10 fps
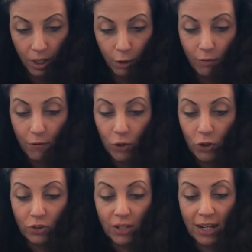River
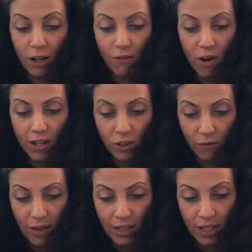couldn't take her eyes off
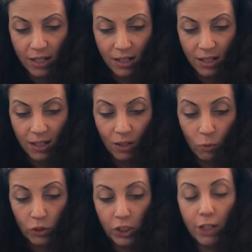Eddie.
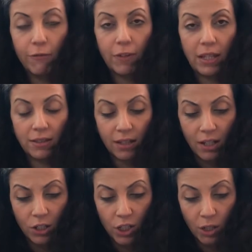Once at her feet,
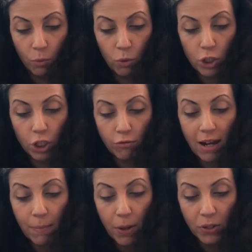she walked
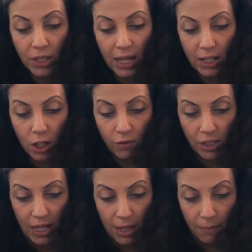straight past Kit and over to
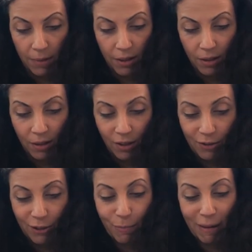him.
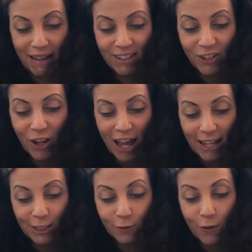She placed her
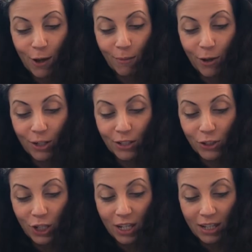hands firmly on his
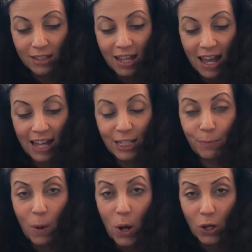cheeks and his
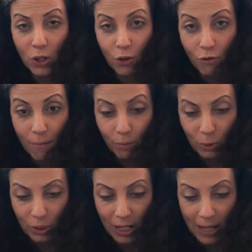bark crumbled
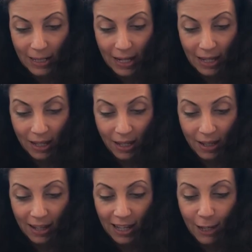slightly.
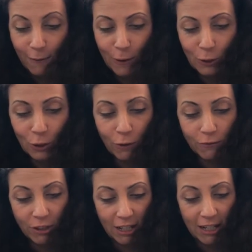He felt
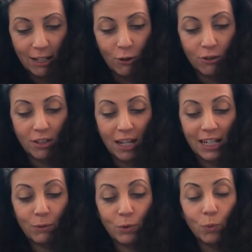softer than he looked, and he
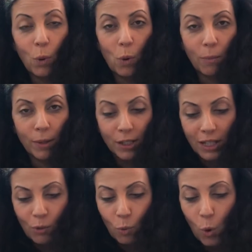was warm,
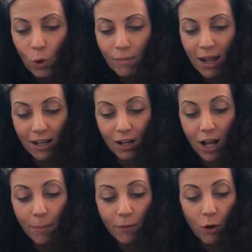warm like a
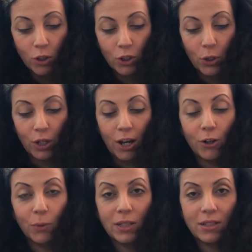cup of hot chocolate on a
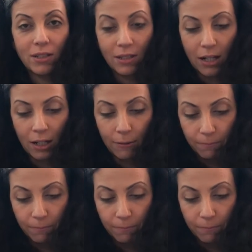winter's day.